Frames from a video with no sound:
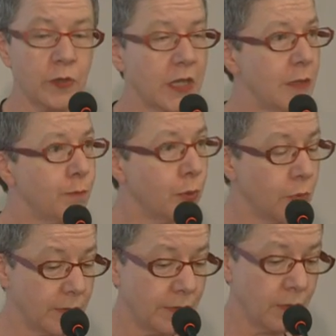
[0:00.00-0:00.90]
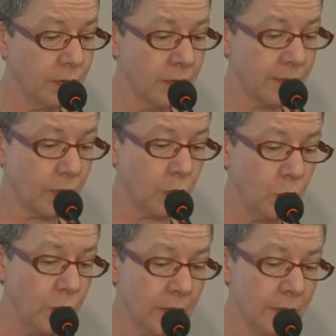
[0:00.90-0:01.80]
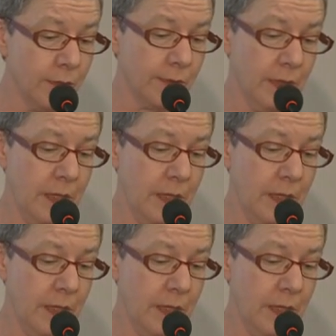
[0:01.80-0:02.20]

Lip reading: import service, or RIS,